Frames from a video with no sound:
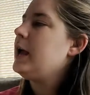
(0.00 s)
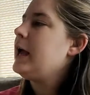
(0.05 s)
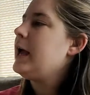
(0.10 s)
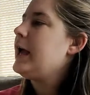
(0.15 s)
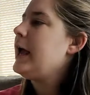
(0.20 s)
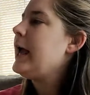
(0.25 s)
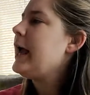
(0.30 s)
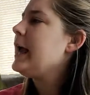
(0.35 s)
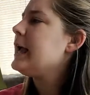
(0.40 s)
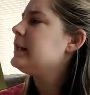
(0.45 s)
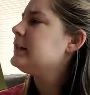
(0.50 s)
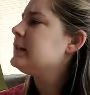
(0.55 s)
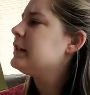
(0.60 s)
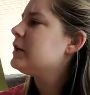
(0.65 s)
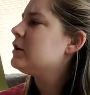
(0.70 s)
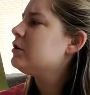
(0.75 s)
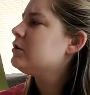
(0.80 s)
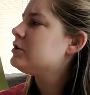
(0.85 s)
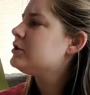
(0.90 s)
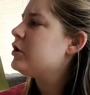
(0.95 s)
Hey,
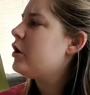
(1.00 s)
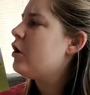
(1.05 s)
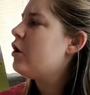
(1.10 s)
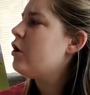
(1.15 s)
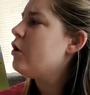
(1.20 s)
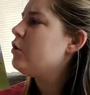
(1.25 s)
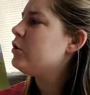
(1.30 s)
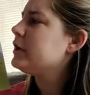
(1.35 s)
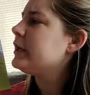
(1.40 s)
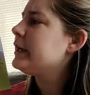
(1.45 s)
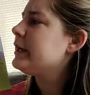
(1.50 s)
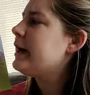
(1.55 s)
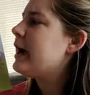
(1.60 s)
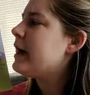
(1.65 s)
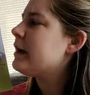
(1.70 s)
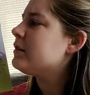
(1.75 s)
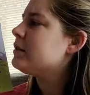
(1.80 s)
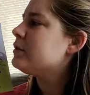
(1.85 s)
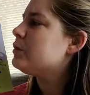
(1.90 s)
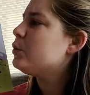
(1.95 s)
little toad, get
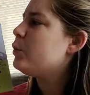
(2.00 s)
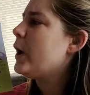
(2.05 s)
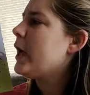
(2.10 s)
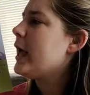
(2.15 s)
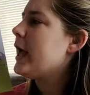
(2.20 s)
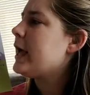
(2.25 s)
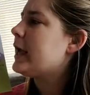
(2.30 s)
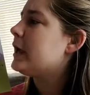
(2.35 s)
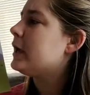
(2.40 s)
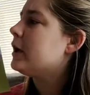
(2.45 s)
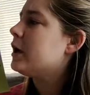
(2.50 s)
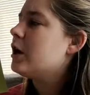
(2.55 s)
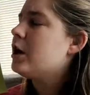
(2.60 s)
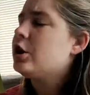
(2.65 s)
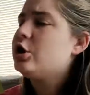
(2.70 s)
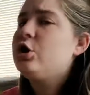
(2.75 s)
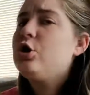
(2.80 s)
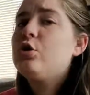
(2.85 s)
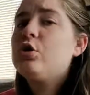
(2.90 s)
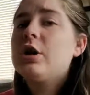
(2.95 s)
out of the way.
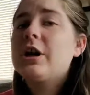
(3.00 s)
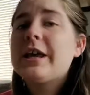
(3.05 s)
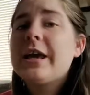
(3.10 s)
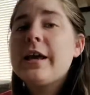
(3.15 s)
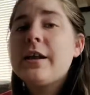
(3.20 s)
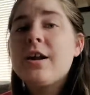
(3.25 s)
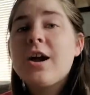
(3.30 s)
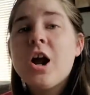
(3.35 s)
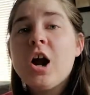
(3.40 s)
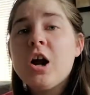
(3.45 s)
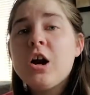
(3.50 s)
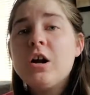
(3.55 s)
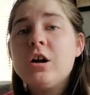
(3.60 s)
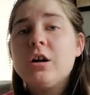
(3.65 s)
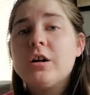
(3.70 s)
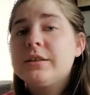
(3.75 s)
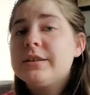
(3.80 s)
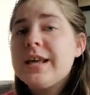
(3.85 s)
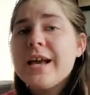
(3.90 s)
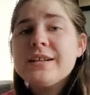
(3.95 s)
You could get
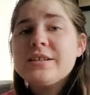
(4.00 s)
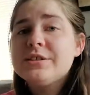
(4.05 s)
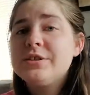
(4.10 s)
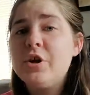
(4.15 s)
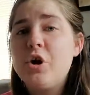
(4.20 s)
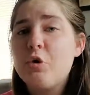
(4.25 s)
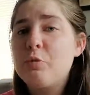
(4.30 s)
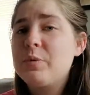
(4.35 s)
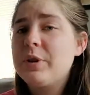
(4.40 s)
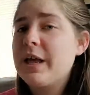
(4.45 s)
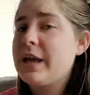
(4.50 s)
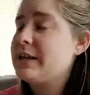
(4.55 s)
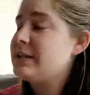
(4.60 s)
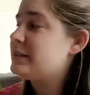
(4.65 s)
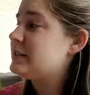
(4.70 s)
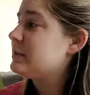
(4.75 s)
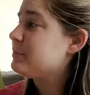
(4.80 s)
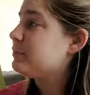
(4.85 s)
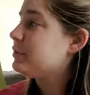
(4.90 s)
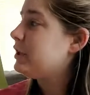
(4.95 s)
hurt. That's no place
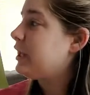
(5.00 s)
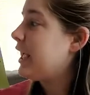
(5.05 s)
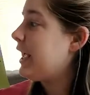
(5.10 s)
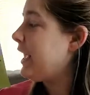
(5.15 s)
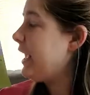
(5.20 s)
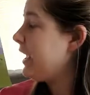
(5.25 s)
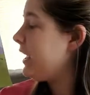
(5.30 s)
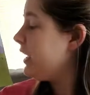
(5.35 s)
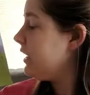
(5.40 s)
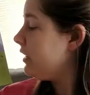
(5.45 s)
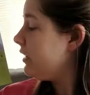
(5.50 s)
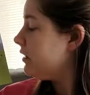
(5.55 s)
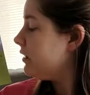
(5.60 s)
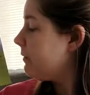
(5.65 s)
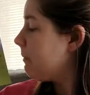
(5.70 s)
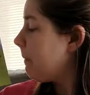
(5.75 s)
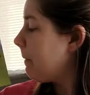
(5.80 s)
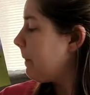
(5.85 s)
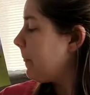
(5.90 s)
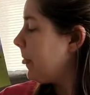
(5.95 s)
to play.
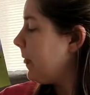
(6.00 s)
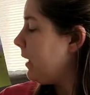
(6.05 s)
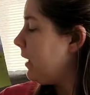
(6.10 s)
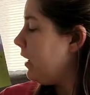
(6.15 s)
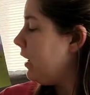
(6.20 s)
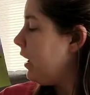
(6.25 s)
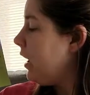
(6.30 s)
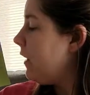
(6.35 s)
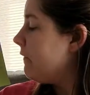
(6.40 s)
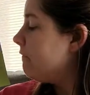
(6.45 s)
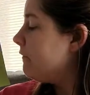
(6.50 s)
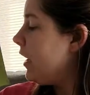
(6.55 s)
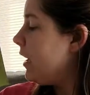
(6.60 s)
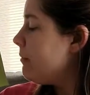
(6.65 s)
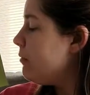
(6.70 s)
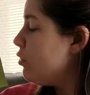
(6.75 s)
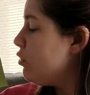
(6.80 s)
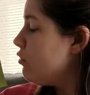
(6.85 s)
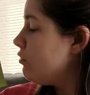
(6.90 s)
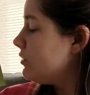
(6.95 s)

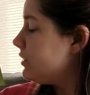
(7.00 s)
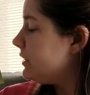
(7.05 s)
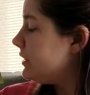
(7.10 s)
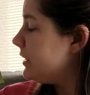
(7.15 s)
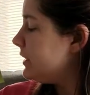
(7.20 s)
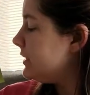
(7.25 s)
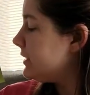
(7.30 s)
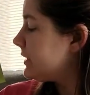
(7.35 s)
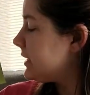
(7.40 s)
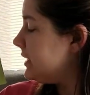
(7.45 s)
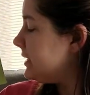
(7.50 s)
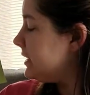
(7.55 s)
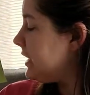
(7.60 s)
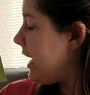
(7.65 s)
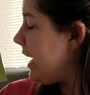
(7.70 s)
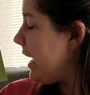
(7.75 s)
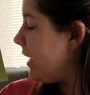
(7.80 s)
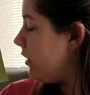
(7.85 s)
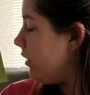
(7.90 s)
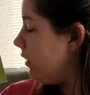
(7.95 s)
Vamos,
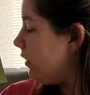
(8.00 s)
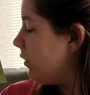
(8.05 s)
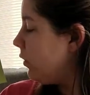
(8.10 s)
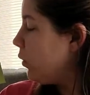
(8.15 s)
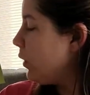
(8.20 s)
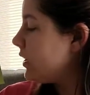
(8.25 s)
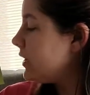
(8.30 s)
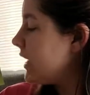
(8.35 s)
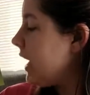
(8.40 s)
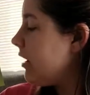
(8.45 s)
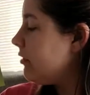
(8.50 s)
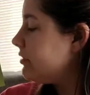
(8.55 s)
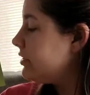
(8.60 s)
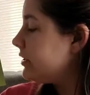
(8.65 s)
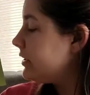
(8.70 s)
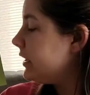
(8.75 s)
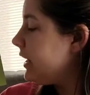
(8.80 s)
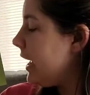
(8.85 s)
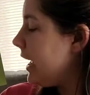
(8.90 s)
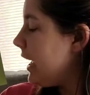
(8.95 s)
skedaddle without
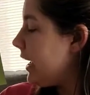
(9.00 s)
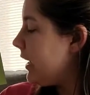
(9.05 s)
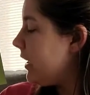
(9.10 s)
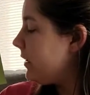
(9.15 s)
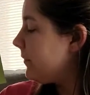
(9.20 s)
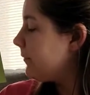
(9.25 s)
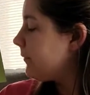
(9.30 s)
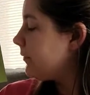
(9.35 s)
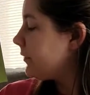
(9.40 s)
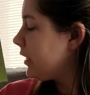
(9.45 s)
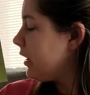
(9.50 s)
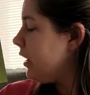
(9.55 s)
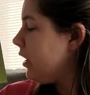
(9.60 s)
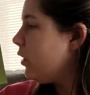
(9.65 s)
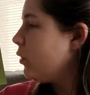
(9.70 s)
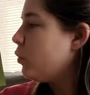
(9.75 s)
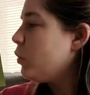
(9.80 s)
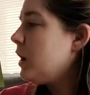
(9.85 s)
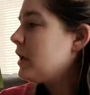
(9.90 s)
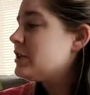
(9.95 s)
delay.
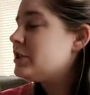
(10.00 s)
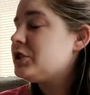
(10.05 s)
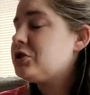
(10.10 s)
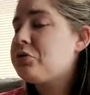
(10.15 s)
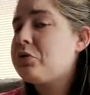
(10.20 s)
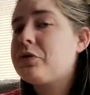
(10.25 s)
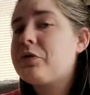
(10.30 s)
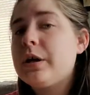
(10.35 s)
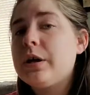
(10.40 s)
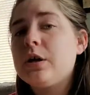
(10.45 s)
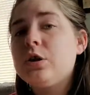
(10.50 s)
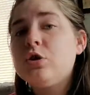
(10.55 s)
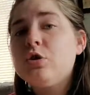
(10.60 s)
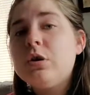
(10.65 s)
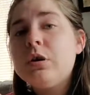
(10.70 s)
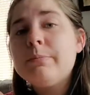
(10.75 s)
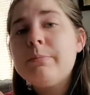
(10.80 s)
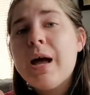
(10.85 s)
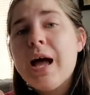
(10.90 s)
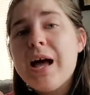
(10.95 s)
What do you think
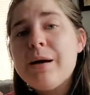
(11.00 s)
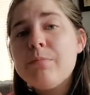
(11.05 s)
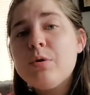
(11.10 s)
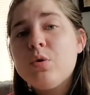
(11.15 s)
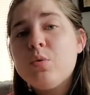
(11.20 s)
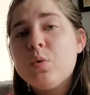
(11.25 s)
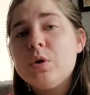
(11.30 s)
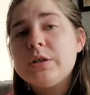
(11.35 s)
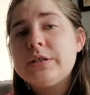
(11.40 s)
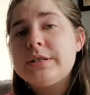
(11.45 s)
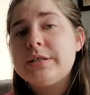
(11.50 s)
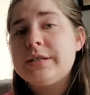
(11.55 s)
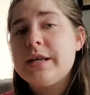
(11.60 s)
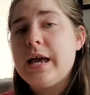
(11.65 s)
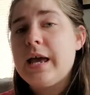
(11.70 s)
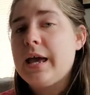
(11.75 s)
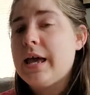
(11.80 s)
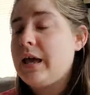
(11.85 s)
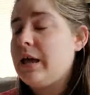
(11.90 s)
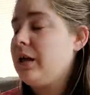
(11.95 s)
your mama would
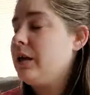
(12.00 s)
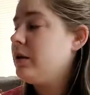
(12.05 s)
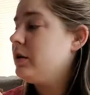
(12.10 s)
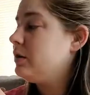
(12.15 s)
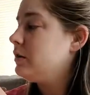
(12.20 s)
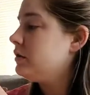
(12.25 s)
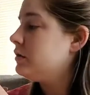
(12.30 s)
say?